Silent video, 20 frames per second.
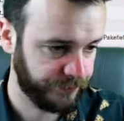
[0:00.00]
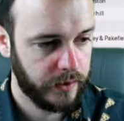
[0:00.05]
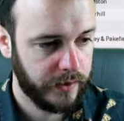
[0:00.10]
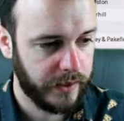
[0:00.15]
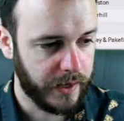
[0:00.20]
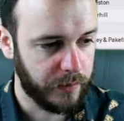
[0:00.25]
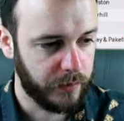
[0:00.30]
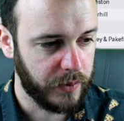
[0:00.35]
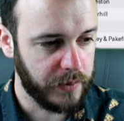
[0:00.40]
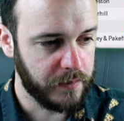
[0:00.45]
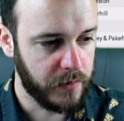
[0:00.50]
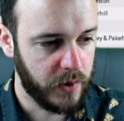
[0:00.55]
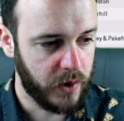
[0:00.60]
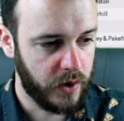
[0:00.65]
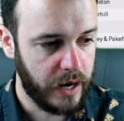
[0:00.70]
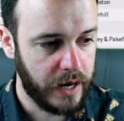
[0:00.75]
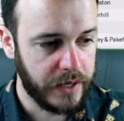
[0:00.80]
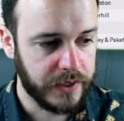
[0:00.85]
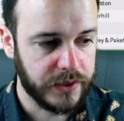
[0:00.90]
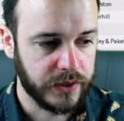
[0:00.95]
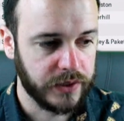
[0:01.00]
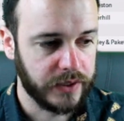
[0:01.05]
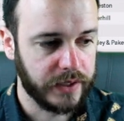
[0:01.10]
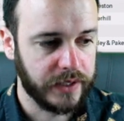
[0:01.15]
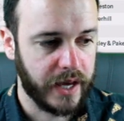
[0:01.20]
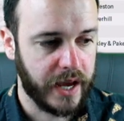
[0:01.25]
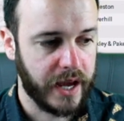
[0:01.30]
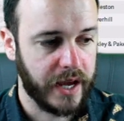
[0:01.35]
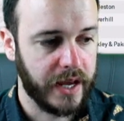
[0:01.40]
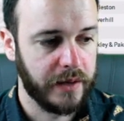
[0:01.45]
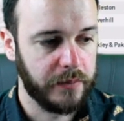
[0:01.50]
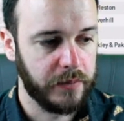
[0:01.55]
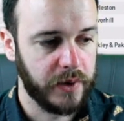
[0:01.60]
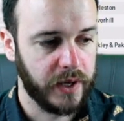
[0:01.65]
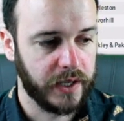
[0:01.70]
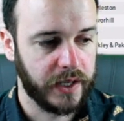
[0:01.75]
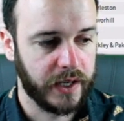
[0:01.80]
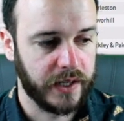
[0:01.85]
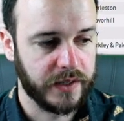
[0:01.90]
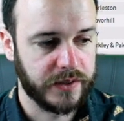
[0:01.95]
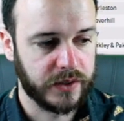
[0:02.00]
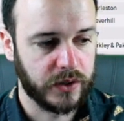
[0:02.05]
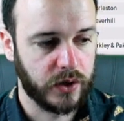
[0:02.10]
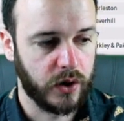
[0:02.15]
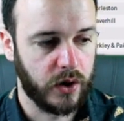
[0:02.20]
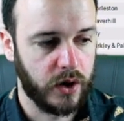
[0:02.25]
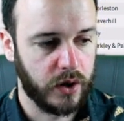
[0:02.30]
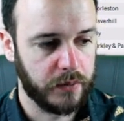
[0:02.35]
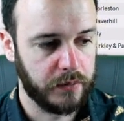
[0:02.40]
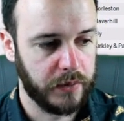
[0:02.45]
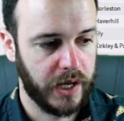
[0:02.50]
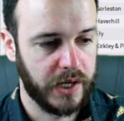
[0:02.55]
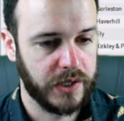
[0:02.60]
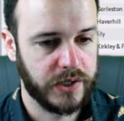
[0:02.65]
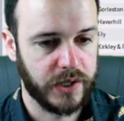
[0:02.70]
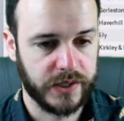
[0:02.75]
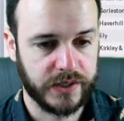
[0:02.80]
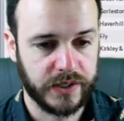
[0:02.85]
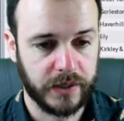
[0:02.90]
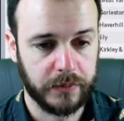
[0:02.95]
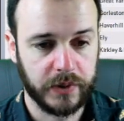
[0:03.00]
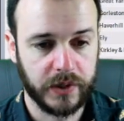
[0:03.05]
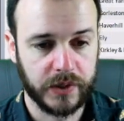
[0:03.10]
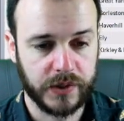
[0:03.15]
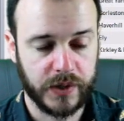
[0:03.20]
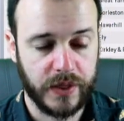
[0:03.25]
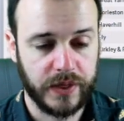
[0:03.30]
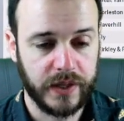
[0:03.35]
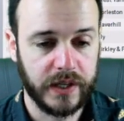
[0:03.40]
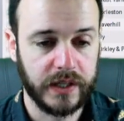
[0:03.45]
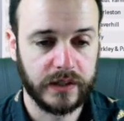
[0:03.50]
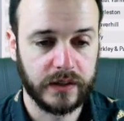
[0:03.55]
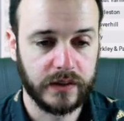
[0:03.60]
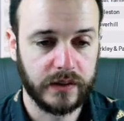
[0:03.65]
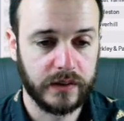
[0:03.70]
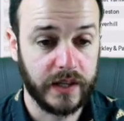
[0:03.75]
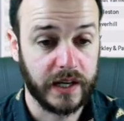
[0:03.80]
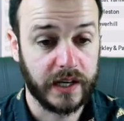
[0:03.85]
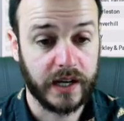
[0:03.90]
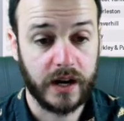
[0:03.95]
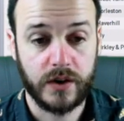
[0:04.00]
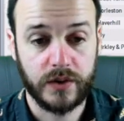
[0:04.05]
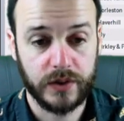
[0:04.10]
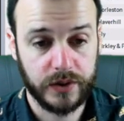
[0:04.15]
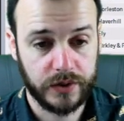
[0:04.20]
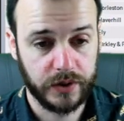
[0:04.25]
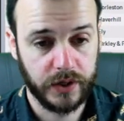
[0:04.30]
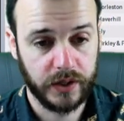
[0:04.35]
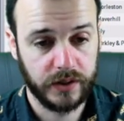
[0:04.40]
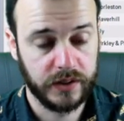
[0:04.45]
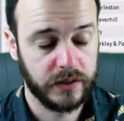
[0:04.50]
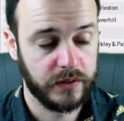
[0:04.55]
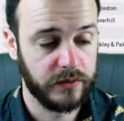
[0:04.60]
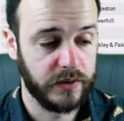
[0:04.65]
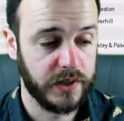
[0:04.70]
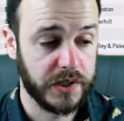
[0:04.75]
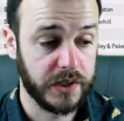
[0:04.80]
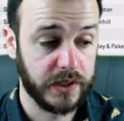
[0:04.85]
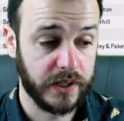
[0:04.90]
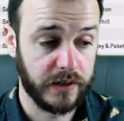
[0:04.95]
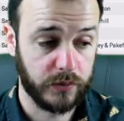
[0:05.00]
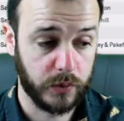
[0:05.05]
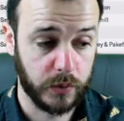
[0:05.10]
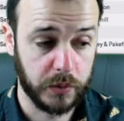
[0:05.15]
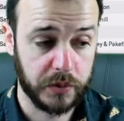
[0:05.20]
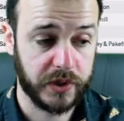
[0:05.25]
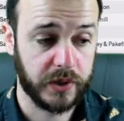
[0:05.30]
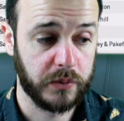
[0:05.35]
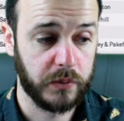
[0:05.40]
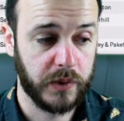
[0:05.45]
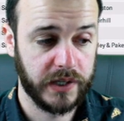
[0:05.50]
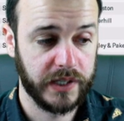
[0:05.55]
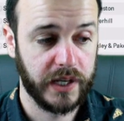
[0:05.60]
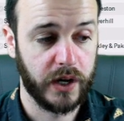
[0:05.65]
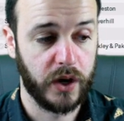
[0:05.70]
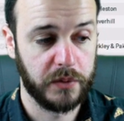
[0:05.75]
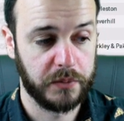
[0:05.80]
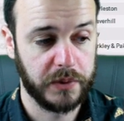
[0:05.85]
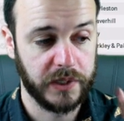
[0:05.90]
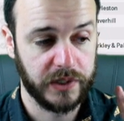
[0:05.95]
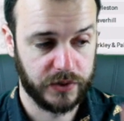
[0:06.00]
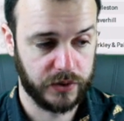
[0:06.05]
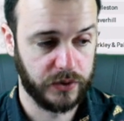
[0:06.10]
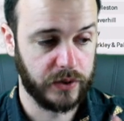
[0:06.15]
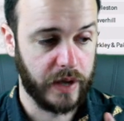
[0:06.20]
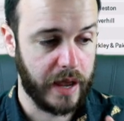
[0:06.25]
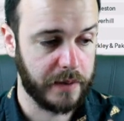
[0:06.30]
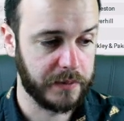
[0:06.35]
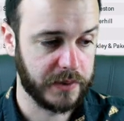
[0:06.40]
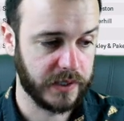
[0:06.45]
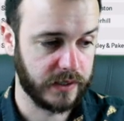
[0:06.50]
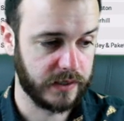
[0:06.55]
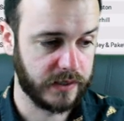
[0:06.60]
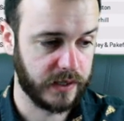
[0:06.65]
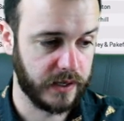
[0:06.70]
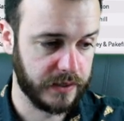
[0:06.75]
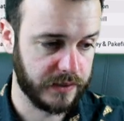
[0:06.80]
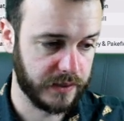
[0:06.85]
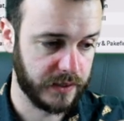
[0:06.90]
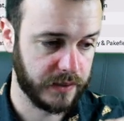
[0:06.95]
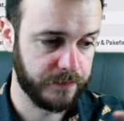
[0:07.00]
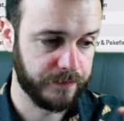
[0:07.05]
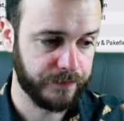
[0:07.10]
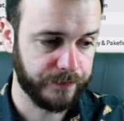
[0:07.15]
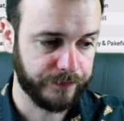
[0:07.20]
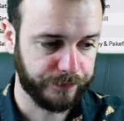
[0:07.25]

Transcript: And we might do the game against God Manchester, because I think they're currently 3rd in the division. They've also won their opening 2 games of the season.